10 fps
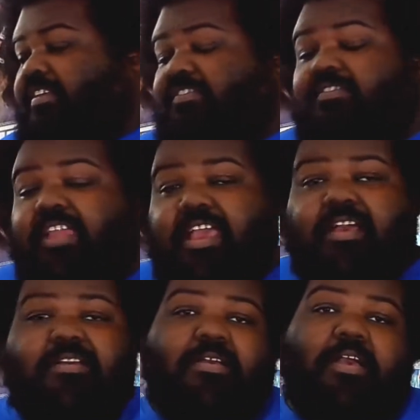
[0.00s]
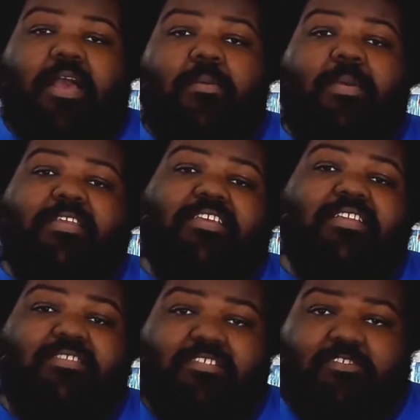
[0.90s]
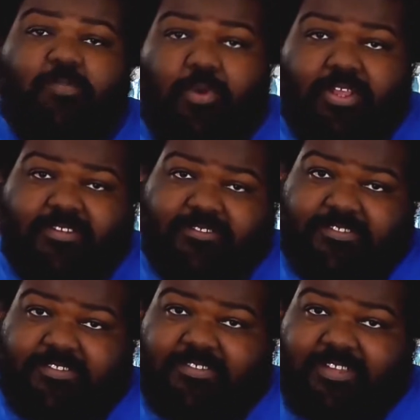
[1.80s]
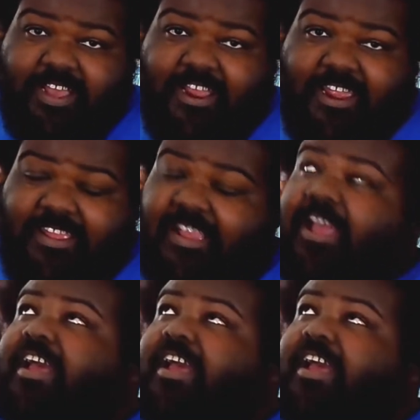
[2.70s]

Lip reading: So now, I'm about to get into spoilers. Alright?